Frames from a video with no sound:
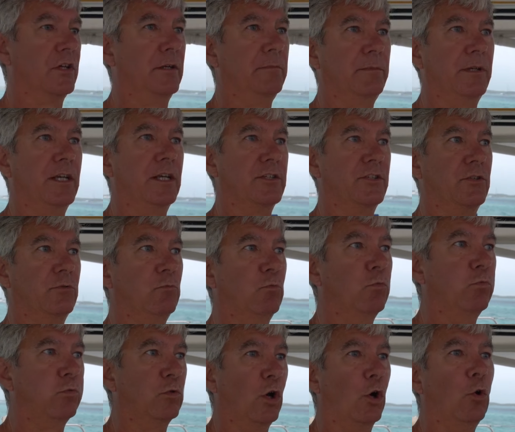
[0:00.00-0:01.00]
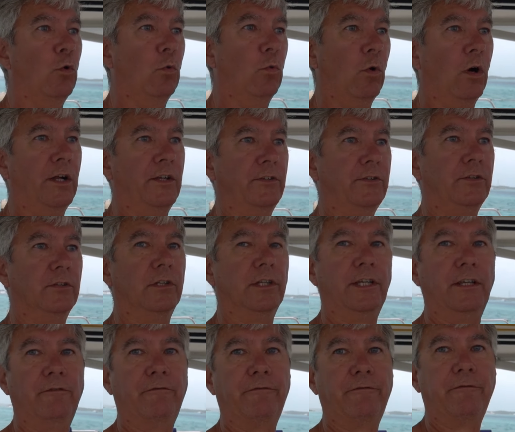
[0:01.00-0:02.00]
on, because you don't want to
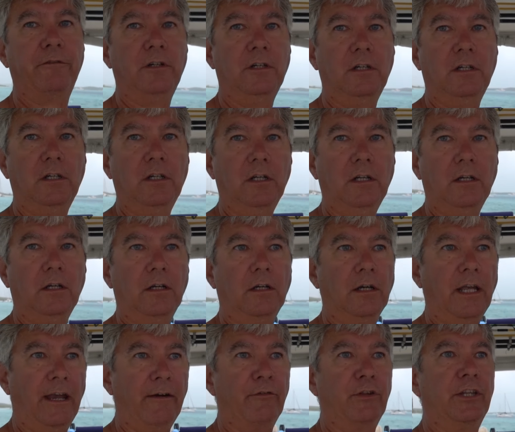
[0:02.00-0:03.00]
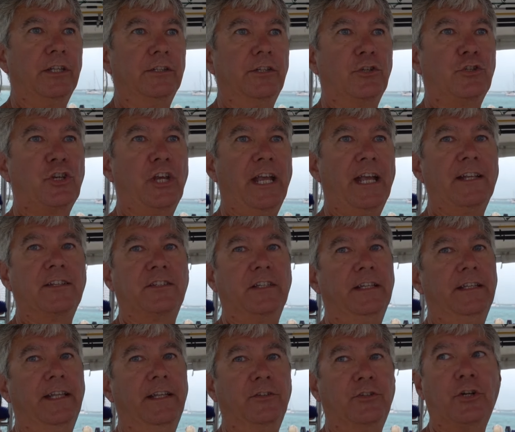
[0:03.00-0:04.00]
leave everything to chance
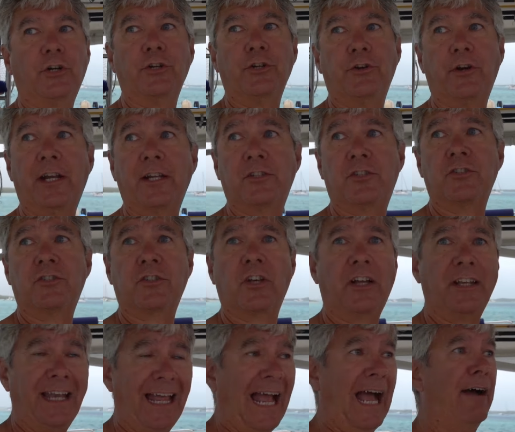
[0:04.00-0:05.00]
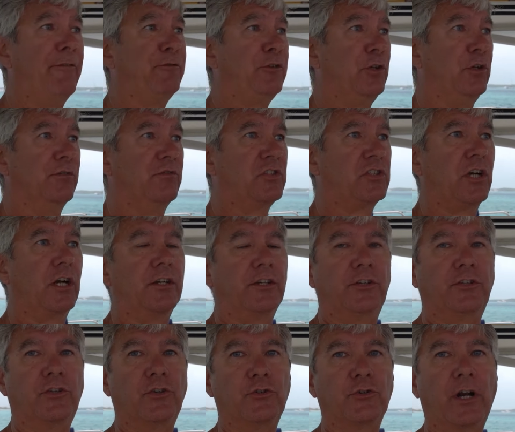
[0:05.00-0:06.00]
and then turn your engines on after you've
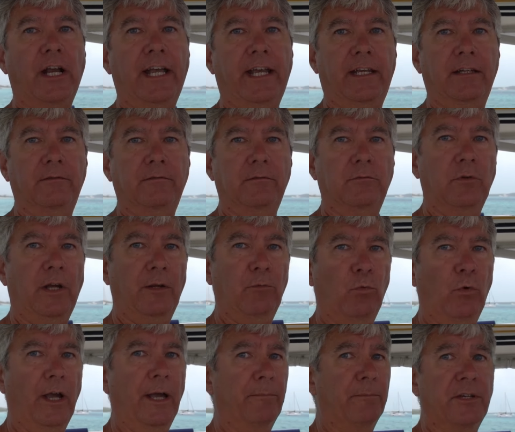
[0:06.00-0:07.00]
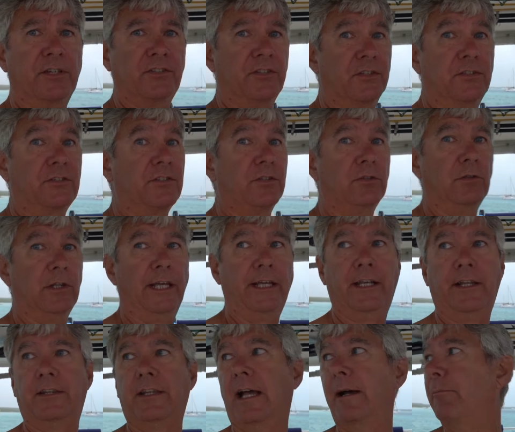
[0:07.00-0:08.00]
started to drag and, and whip, because it's too
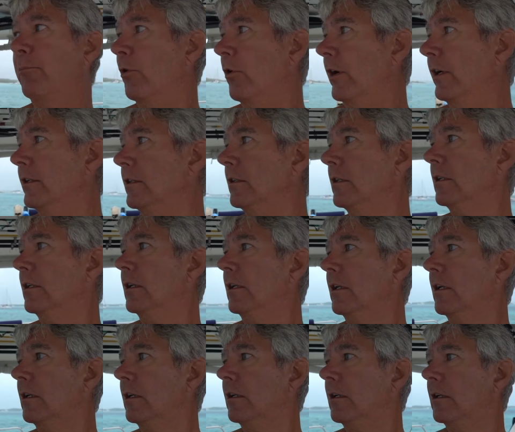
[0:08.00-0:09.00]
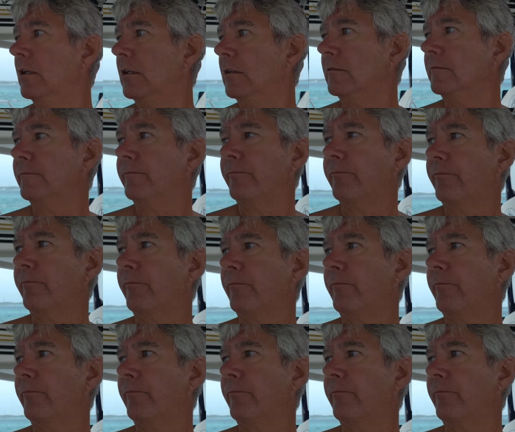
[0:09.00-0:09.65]
late it's at that late. point. You've got, we've got that right